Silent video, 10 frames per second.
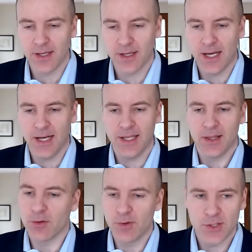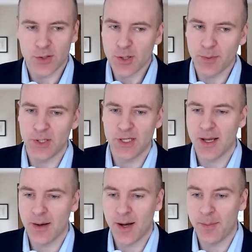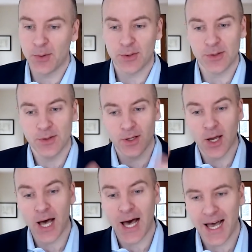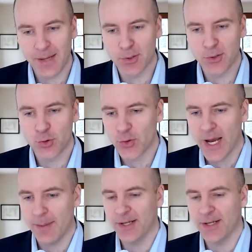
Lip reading: in the research community about the hybrid trap.